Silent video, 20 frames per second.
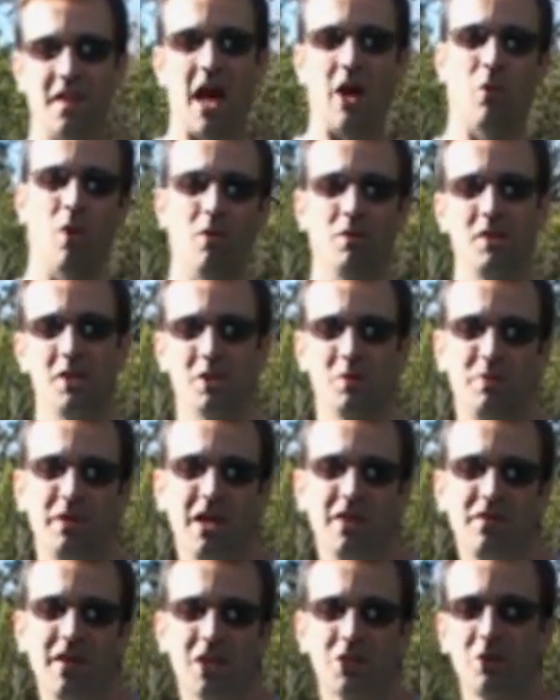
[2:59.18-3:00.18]
That won't just
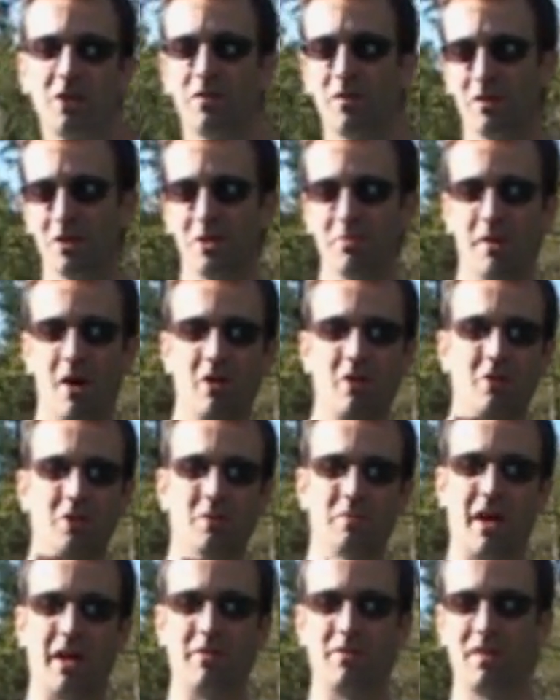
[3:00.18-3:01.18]
be a victory for
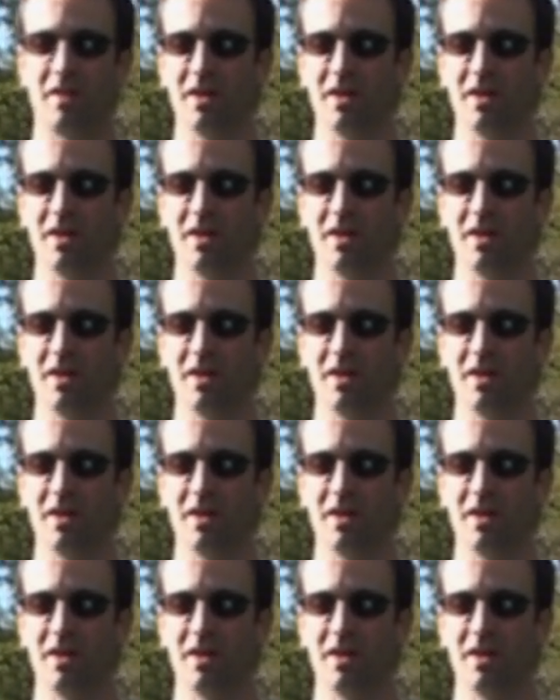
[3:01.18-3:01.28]
smokers, my